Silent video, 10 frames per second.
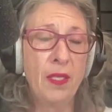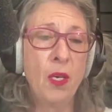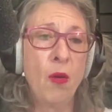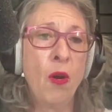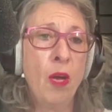
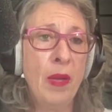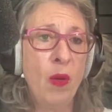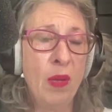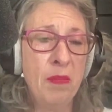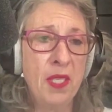So on my
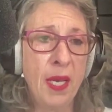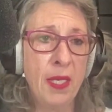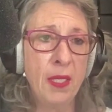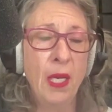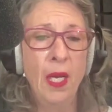
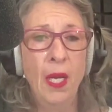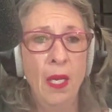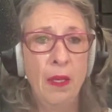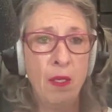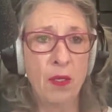website,
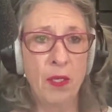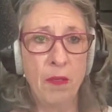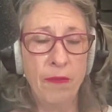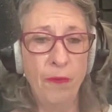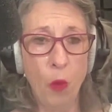there's
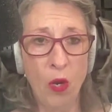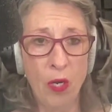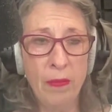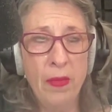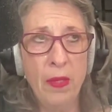a
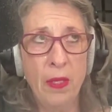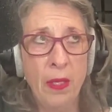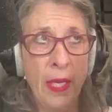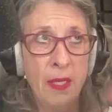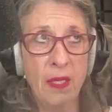form
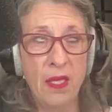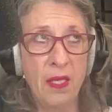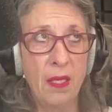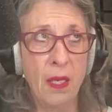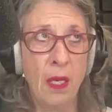
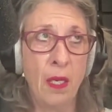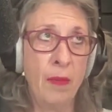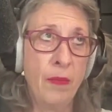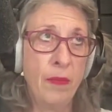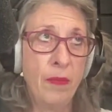that's,
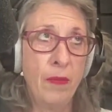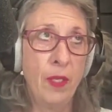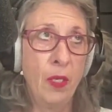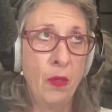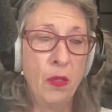um,
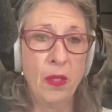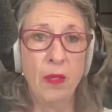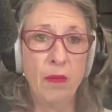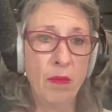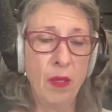you know, you
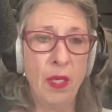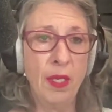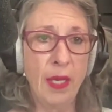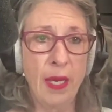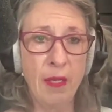can
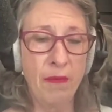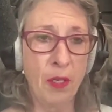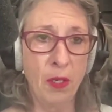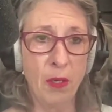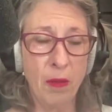indicate if
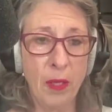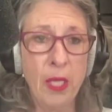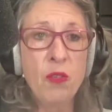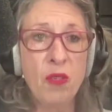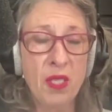you're
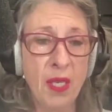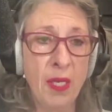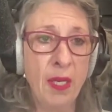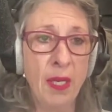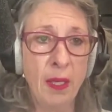
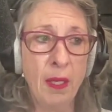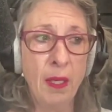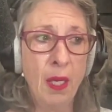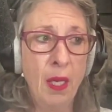interested in,